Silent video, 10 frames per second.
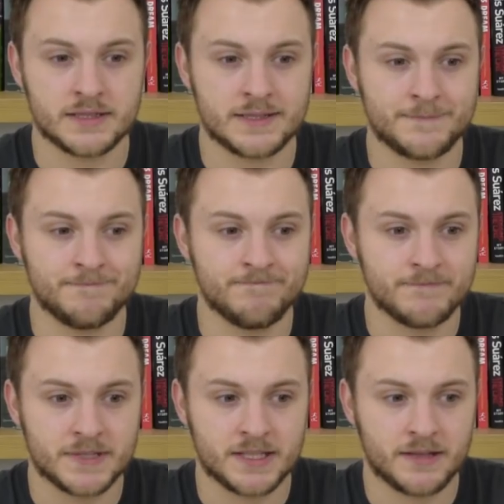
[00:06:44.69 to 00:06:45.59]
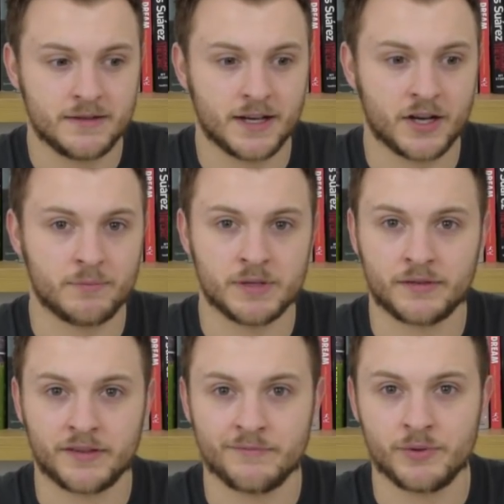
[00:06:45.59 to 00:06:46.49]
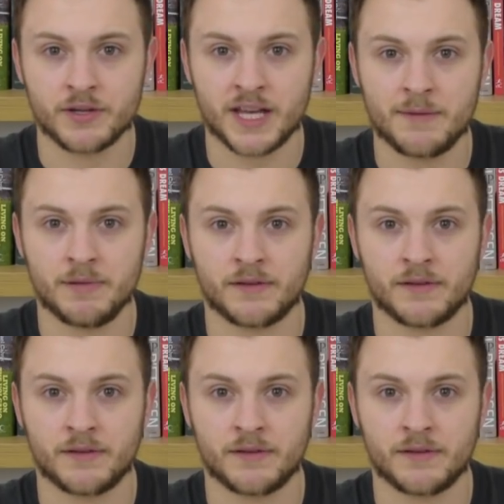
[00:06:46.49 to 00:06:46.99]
that could be a 7-point gap